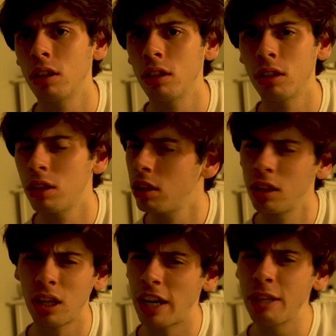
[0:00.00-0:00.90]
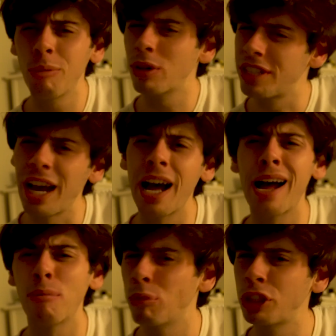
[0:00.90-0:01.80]
I say, I need more
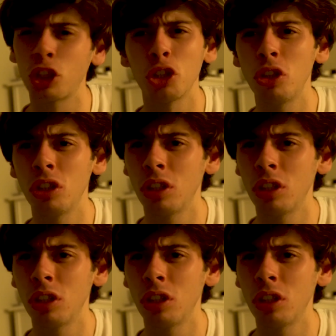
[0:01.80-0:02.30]
time, Richard.